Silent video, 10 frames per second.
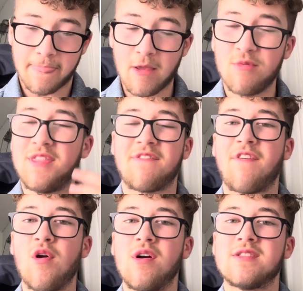with the
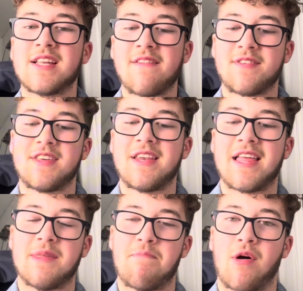photos and everything
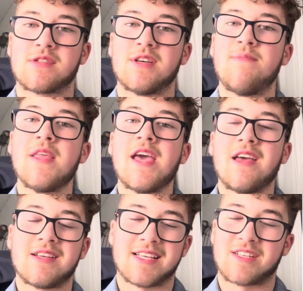at the bottom,
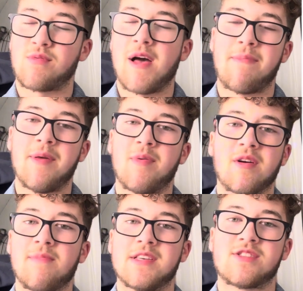because that's where people are
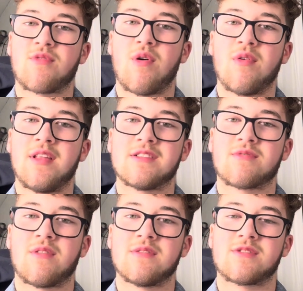going to be
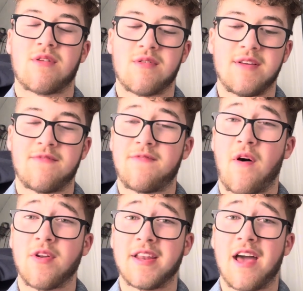scrolling,
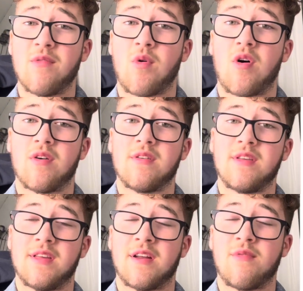finding out what,
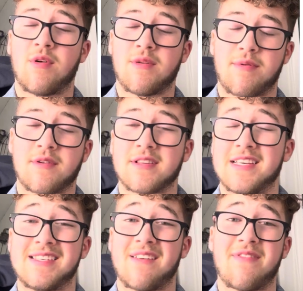you know, what the product
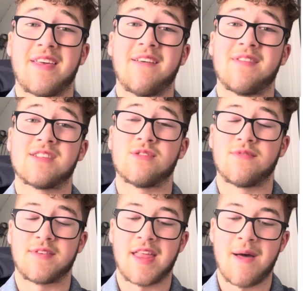is, if it's
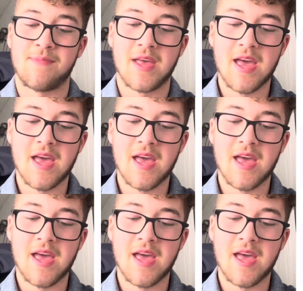good for them.